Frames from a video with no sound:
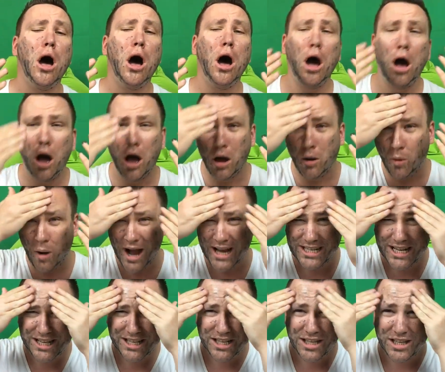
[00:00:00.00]
Why is
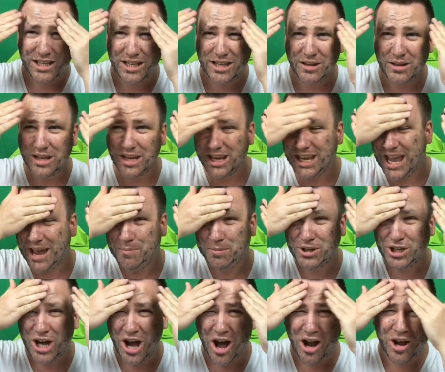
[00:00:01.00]
this... Yeah,
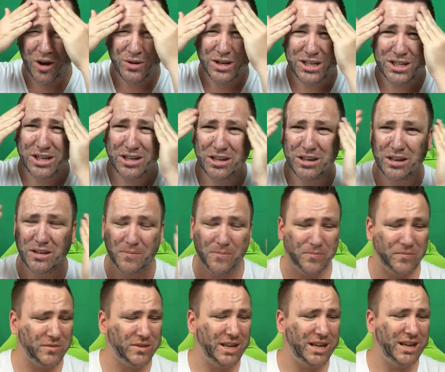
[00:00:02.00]
but charcoal doesn't...
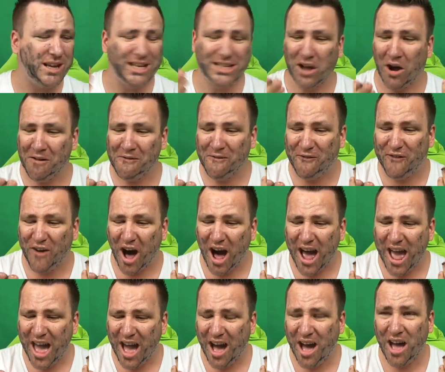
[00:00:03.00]
Is it on
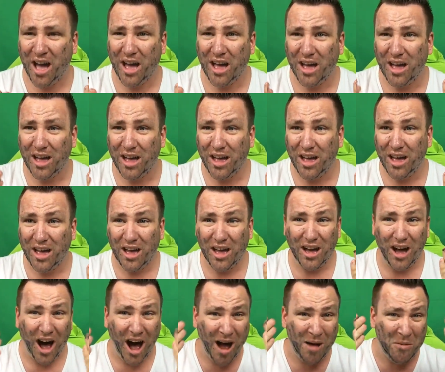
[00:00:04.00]
fire?
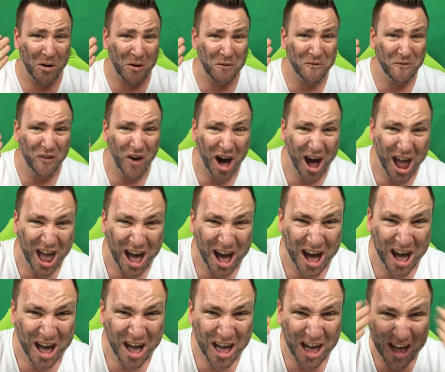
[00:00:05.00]
I'm on
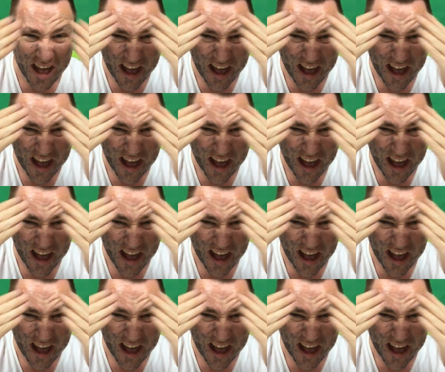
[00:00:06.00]
fire?